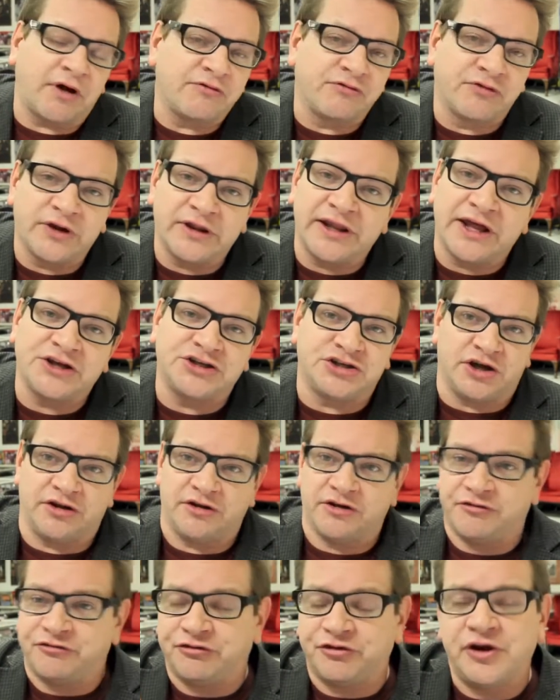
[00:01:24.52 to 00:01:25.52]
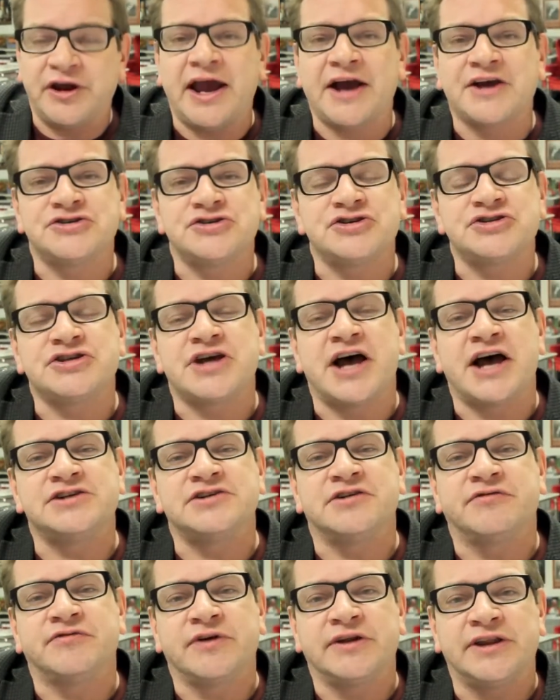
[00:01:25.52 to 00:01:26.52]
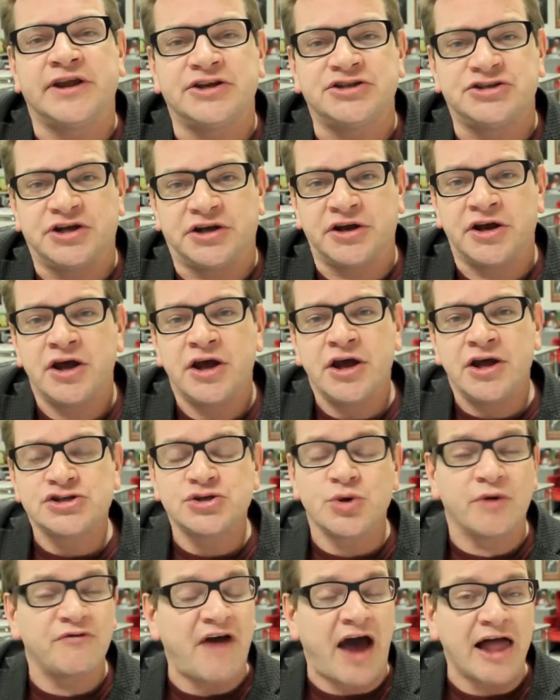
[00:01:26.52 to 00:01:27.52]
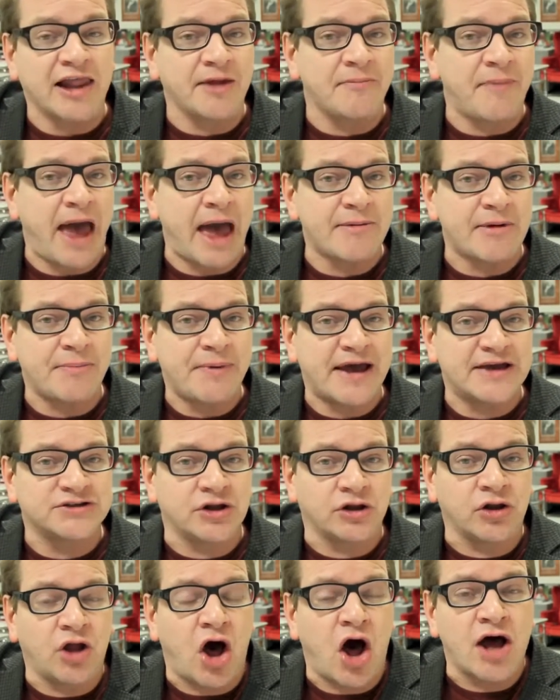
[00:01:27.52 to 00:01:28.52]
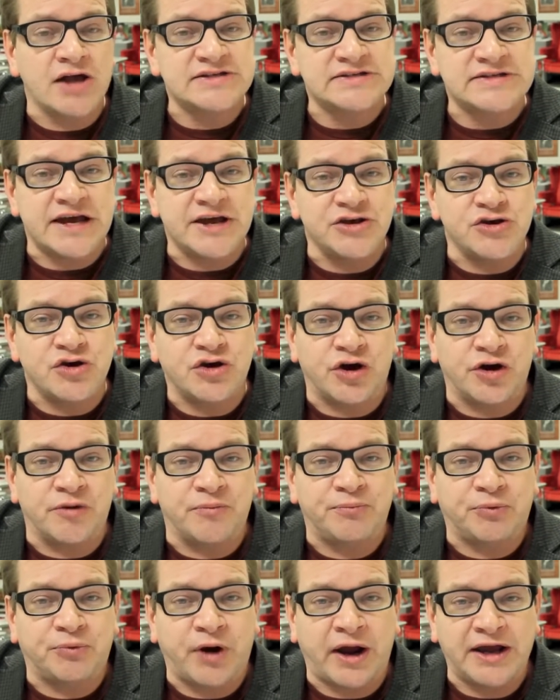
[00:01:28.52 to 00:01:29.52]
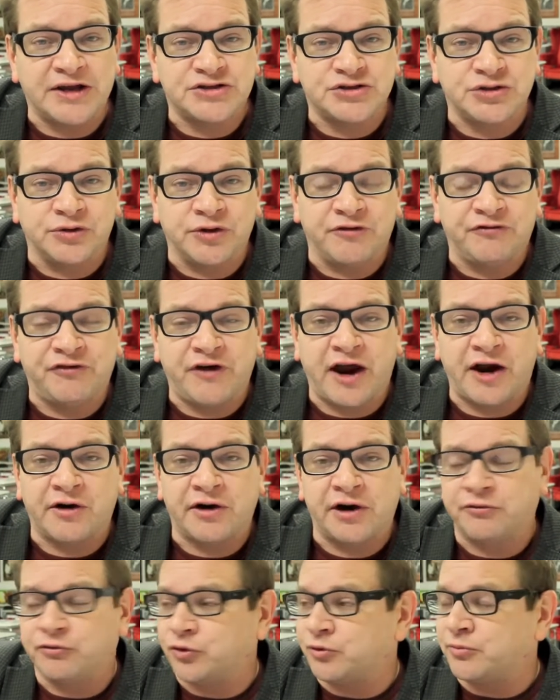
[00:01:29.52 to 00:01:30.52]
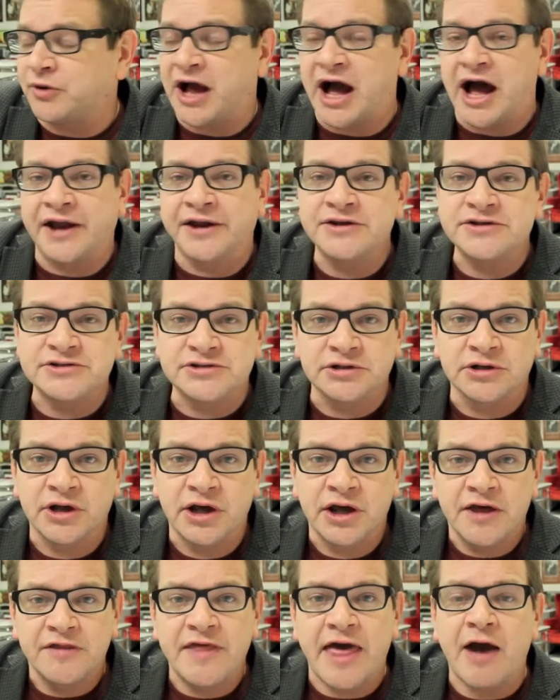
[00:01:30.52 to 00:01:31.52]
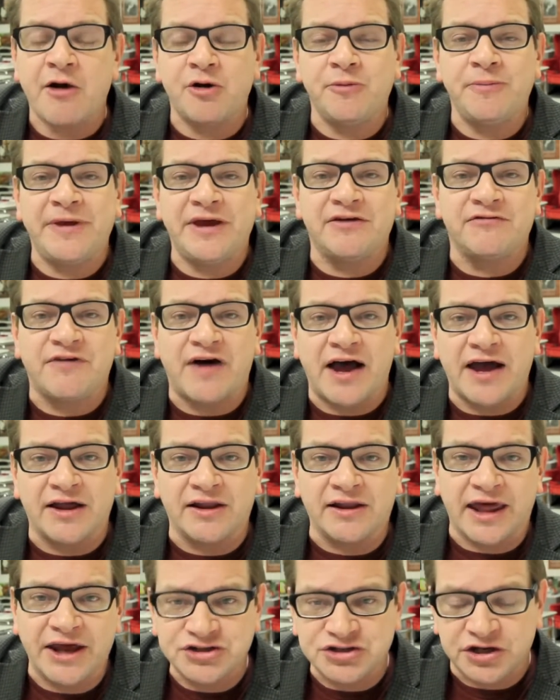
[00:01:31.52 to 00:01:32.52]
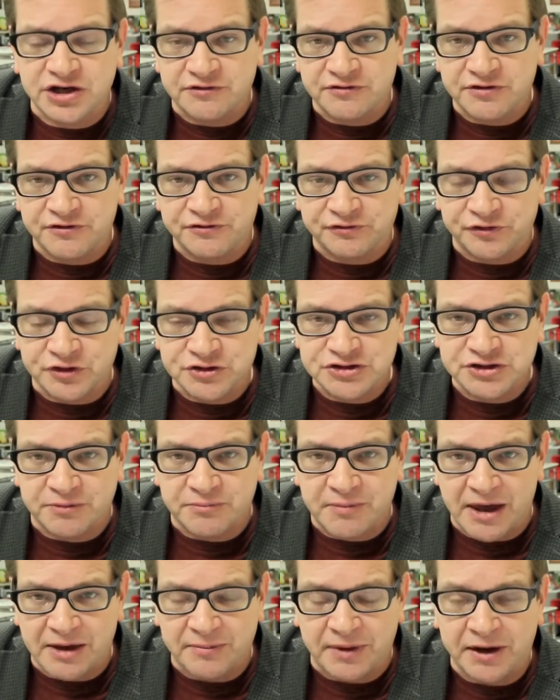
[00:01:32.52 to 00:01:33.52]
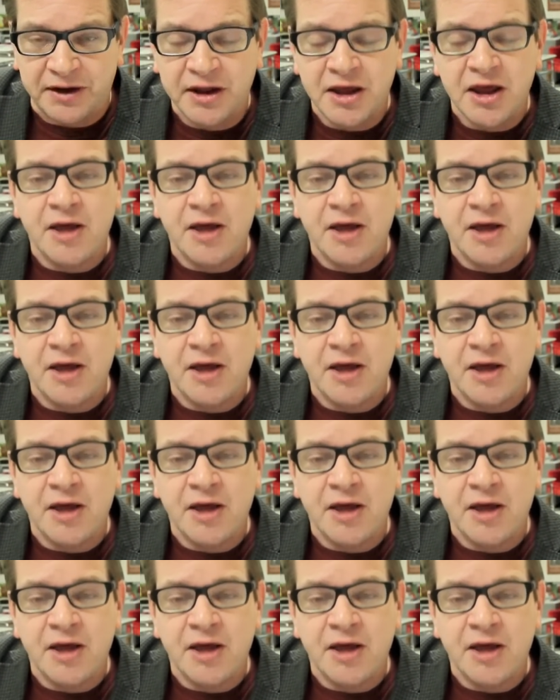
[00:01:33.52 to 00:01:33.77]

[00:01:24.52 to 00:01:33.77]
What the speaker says: religion, the free exercise of religion. So if Alabama passed a law saying you couldn't pray to the fairy room goddess, that would be in violation of the First Amendment,